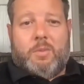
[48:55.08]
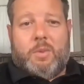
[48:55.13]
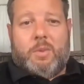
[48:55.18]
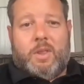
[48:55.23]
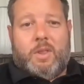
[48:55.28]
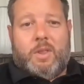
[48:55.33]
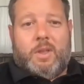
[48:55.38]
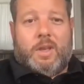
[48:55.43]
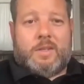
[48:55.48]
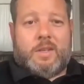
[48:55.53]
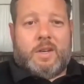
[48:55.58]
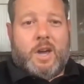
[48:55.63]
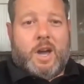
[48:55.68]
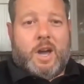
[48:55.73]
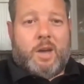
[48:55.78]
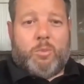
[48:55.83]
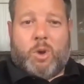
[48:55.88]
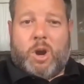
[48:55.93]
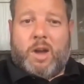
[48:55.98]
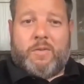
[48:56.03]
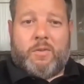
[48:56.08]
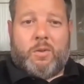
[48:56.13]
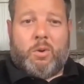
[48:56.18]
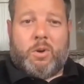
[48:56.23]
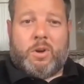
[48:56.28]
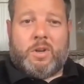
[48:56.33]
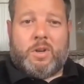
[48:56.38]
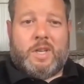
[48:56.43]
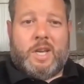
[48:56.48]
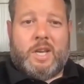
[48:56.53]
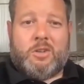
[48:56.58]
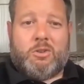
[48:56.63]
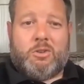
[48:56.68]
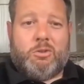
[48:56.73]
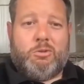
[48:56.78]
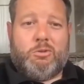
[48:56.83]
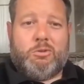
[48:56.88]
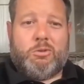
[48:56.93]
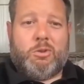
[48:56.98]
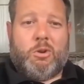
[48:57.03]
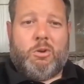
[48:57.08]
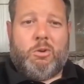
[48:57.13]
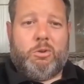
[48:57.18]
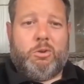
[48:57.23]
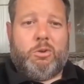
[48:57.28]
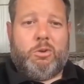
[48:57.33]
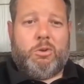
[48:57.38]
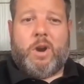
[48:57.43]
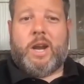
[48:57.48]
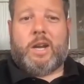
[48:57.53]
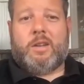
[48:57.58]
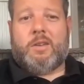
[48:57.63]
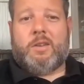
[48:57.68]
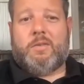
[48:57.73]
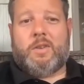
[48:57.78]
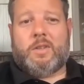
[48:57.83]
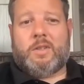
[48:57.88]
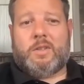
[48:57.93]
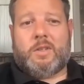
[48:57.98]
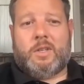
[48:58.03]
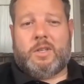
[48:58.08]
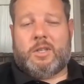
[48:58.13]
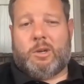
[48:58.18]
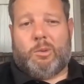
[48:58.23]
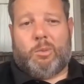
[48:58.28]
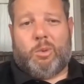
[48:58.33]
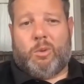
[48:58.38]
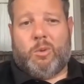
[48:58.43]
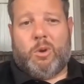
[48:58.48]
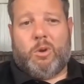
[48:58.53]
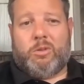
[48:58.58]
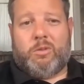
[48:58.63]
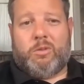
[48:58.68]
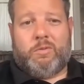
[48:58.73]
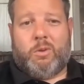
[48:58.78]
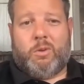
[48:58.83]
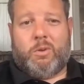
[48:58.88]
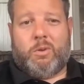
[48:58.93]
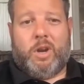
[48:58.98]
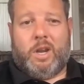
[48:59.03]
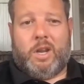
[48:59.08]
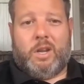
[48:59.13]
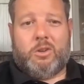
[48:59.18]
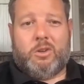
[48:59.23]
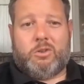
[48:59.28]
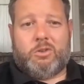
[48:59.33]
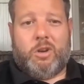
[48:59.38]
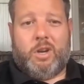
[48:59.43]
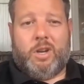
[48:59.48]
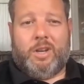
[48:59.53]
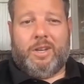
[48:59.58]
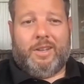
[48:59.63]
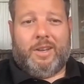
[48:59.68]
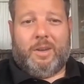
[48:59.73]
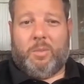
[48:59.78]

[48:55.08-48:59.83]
And it's a nonprofit organization whose whole directive is to promote the flooring industry.